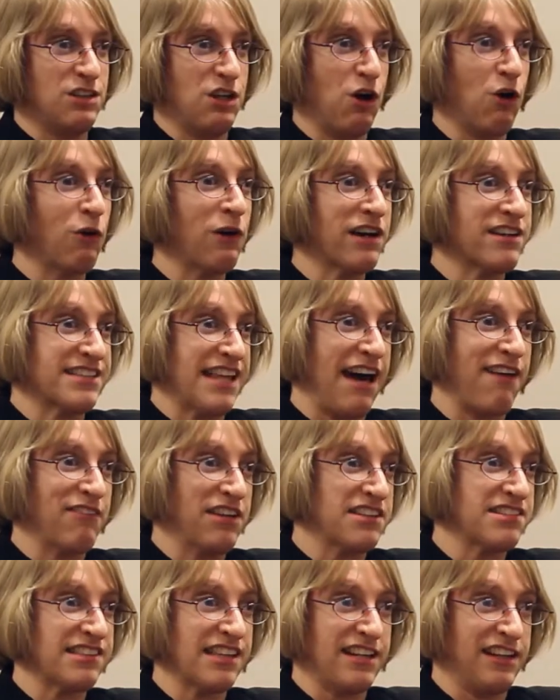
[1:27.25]
No, because
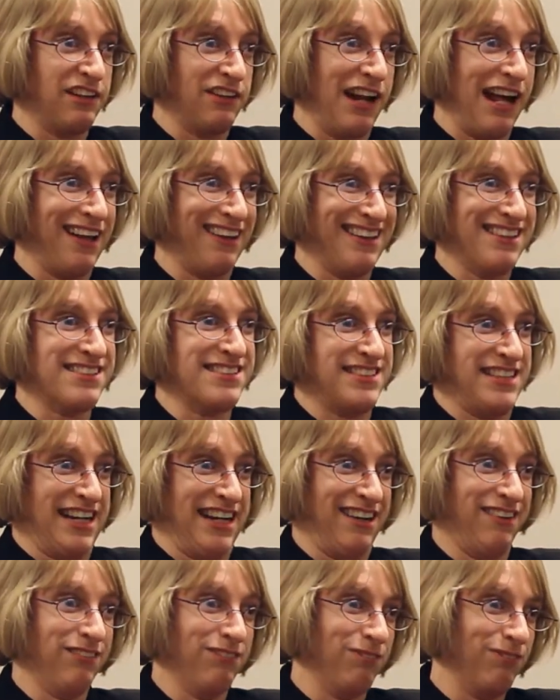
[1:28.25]
obviously you're not
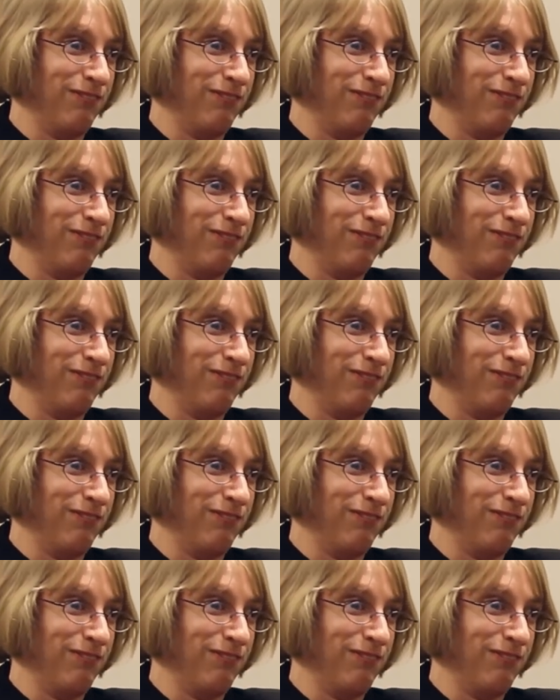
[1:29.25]
listening.